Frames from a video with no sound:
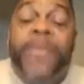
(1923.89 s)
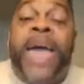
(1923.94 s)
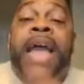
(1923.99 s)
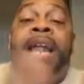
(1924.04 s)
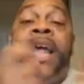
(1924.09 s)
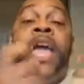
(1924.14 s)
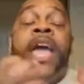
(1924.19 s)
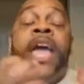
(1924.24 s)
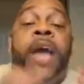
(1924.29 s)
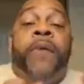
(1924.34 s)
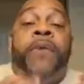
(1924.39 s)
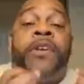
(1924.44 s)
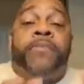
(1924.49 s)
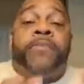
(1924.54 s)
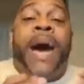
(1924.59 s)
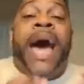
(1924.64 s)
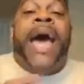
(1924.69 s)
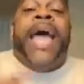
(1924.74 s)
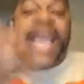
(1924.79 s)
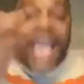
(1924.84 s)
that it was
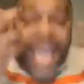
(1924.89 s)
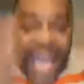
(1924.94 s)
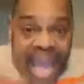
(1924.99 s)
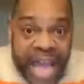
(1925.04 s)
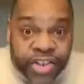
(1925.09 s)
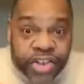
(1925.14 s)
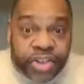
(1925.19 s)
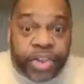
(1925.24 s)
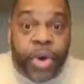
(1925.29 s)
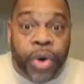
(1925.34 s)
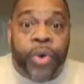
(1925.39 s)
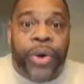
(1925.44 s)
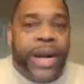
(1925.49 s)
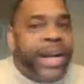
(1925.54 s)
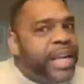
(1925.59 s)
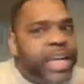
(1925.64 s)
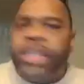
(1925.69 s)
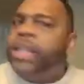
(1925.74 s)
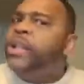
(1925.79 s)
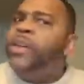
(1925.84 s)
by his
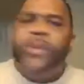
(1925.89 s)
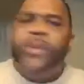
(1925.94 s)
doing.